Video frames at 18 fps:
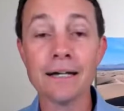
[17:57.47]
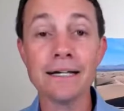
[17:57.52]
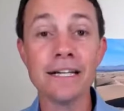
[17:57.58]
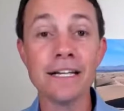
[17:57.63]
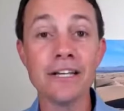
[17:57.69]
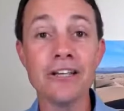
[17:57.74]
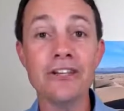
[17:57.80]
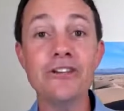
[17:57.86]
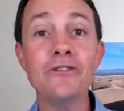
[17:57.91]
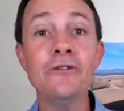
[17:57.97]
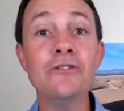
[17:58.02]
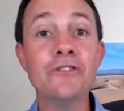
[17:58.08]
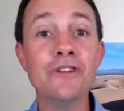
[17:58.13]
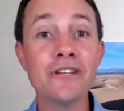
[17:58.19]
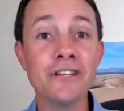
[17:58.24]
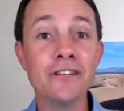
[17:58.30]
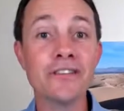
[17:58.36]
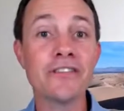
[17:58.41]

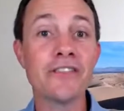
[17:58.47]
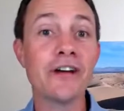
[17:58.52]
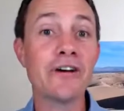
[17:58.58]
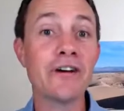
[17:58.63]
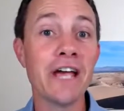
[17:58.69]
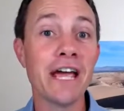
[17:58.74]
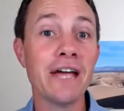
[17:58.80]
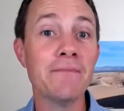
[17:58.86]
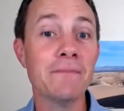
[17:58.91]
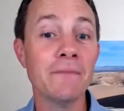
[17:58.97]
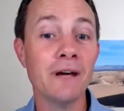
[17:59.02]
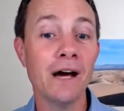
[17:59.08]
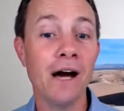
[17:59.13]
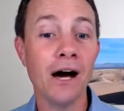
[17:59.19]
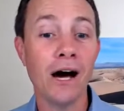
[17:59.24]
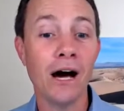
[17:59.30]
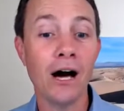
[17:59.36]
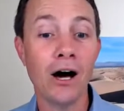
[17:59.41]
Using their name
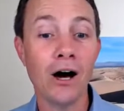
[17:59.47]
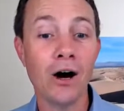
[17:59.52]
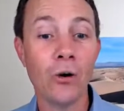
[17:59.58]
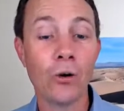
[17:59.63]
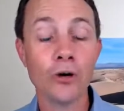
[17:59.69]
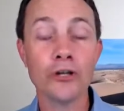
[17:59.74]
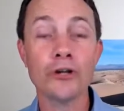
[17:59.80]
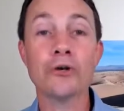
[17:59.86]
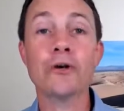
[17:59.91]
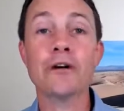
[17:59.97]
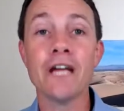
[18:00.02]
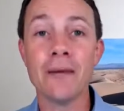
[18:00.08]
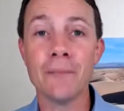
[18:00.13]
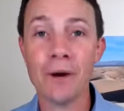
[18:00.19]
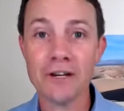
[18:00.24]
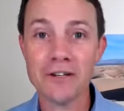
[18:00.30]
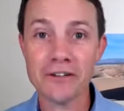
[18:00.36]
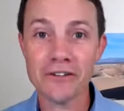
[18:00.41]
or your
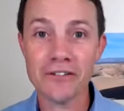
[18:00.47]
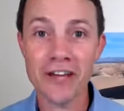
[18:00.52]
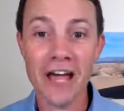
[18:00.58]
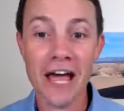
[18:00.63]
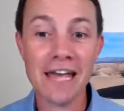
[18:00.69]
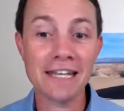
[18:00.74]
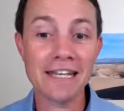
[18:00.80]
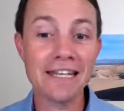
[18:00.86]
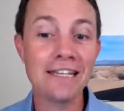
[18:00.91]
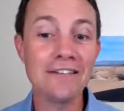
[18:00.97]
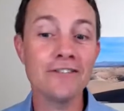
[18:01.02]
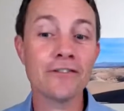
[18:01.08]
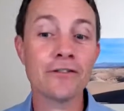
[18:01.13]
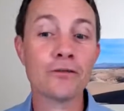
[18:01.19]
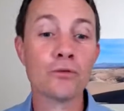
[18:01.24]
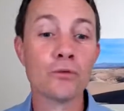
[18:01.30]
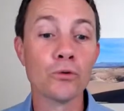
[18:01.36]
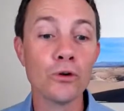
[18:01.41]
name, I should say, at
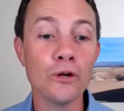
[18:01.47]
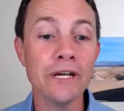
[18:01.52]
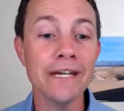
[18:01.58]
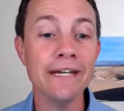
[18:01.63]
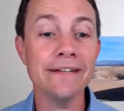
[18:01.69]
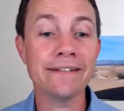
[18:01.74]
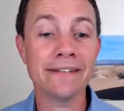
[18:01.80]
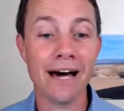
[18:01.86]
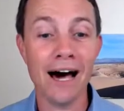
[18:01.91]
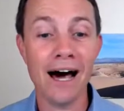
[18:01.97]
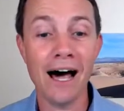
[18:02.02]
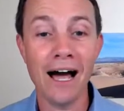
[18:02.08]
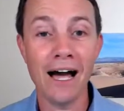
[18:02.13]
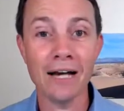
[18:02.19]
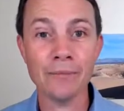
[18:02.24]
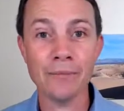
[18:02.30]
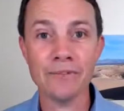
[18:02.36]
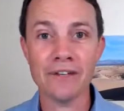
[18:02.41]
least 3
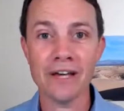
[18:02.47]
times,